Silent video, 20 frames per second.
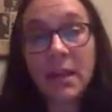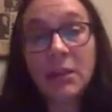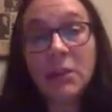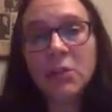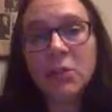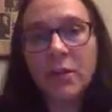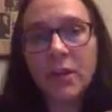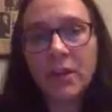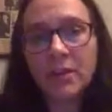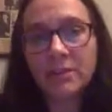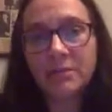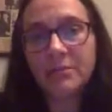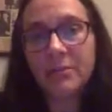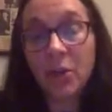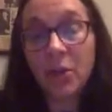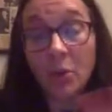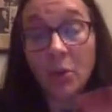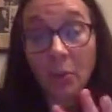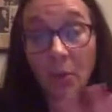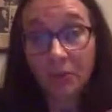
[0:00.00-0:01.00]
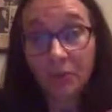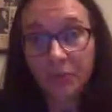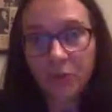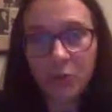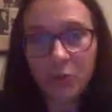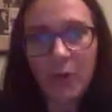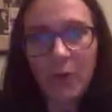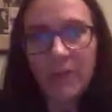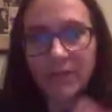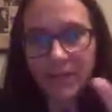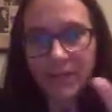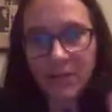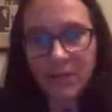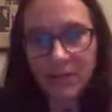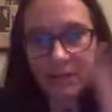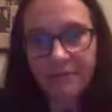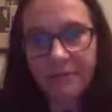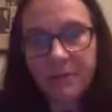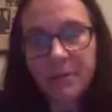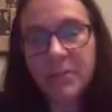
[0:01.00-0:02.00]
and look at the volume of the tweets in
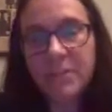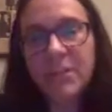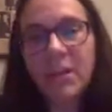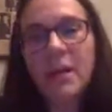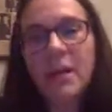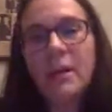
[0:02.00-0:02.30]
different